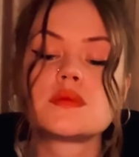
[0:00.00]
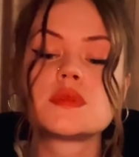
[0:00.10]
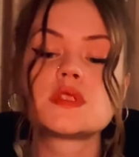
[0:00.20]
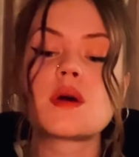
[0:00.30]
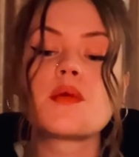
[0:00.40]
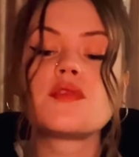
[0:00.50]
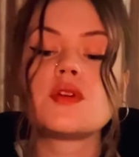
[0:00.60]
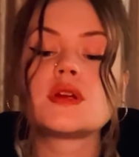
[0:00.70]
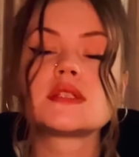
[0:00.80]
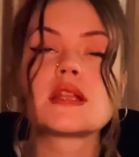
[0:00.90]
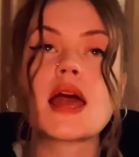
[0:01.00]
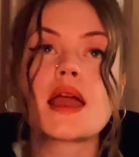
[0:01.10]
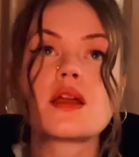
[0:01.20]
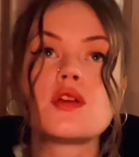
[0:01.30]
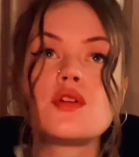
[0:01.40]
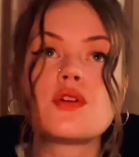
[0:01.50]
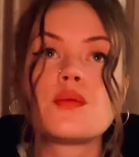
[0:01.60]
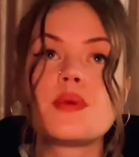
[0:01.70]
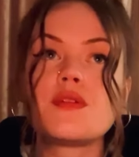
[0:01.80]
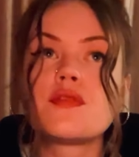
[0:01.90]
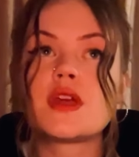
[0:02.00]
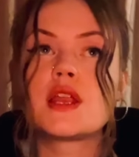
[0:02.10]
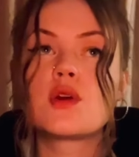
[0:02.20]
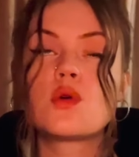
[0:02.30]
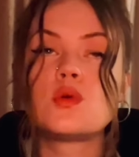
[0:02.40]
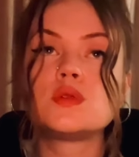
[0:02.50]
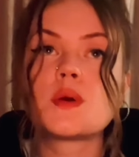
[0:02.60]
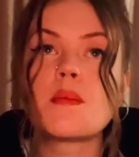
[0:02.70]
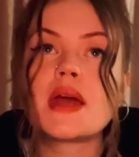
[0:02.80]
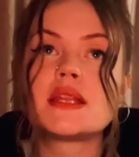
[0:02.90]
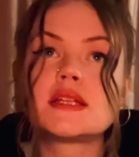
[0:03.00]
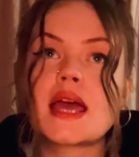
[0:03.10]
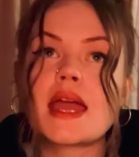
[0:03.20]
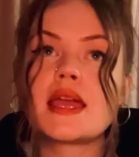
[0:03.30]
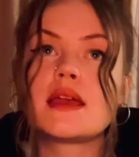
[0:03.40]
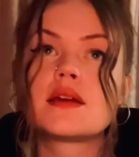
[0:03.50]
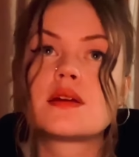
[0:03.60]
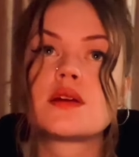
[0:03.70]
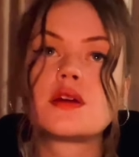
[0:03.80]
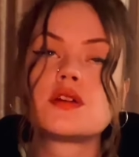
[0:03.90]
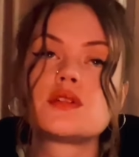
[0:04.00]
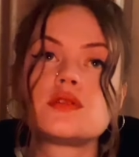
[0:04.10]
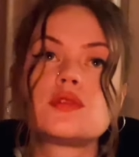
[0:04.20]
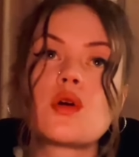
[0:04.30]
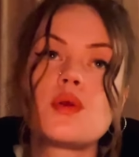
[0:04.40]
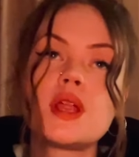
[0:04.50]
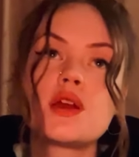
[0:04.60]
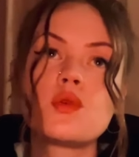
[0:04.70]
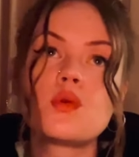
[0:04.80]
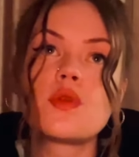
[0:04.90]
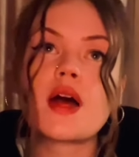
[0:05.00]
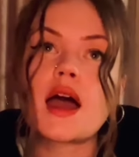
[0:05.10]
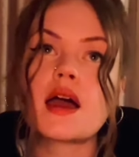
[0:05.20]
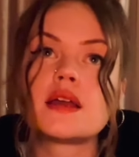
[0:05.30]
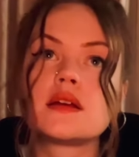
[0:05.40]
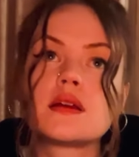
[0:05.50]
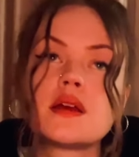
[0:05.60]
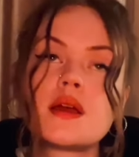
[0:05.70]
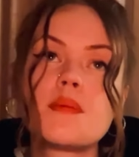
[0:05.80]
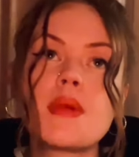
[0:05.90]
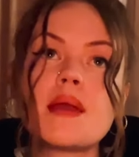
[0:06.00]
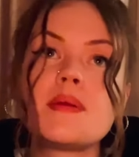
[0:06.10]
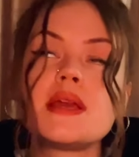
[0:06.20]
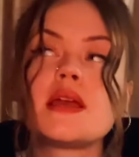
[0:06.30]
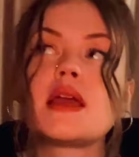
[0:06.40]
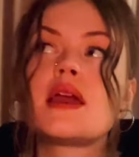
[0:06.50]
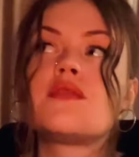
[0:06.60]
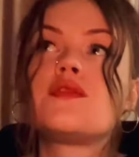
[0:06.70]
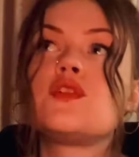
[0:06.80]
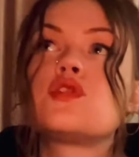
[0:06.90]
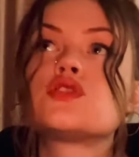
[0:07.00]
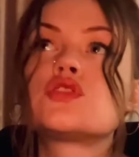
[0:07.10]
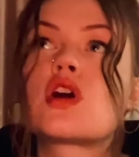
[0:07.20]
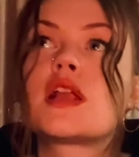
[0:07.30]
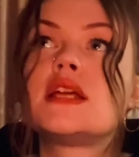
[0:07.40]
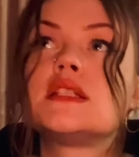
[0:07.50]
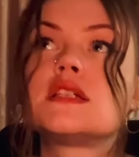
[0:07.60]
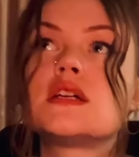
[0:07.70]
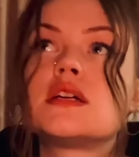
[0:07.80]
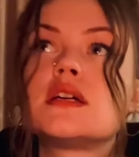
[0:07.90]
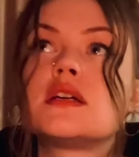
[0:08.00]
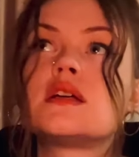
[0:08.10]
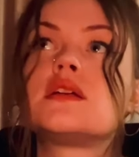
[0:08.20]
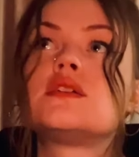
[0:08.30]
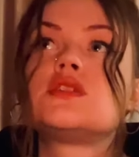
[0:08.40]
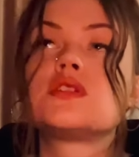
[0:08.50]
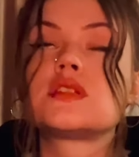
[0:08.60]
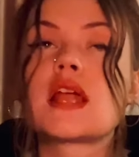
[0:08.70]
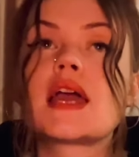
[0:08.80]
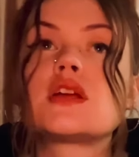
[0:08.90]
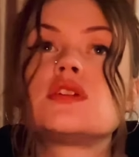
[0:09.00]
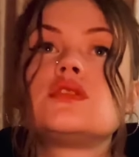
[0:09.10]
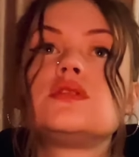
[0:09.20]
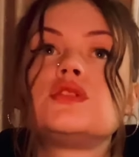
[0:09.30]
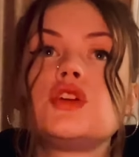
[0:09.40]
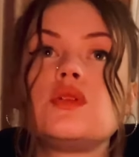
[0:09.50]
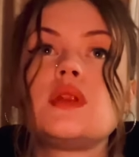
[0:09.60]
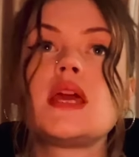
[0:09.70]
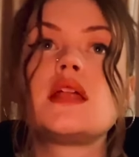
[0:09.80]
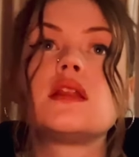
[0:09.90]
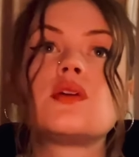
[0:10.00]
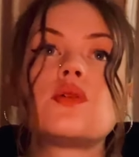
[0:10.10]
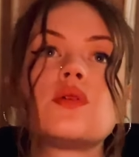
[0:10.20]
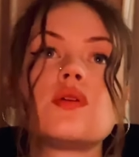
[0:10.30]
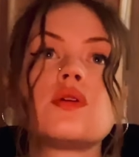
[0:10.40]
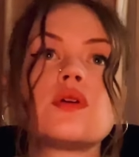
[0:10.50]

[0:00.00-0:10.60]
Some of you, it's like you could be feeling called to meditate. Don't ignore that. Maybe if you're struggling to just like tune in, or